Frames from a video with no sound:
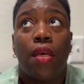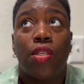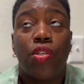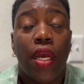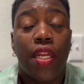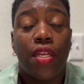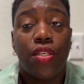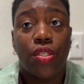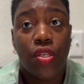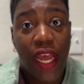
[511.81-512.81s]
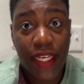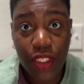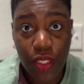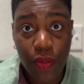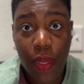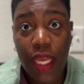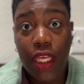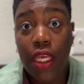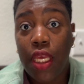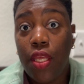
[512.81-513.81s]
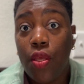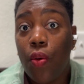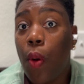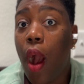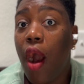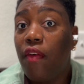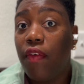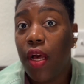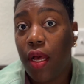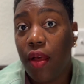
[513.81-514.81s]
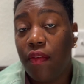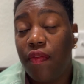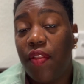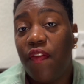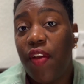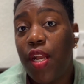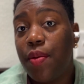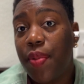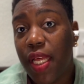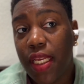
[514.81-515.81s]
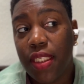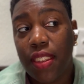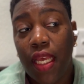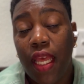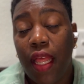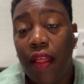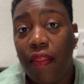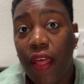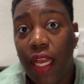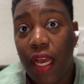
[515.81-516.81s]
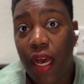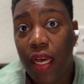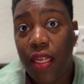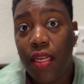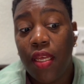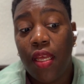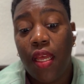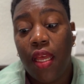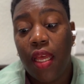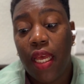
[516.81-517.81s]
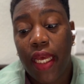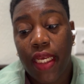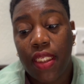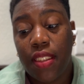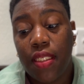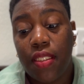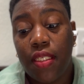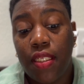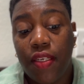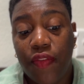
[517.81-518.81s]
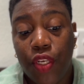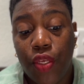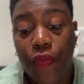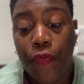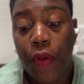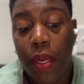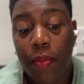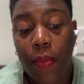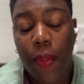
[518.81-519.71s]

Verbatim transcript: try to distract you and get you off of the very place that God has delivered you from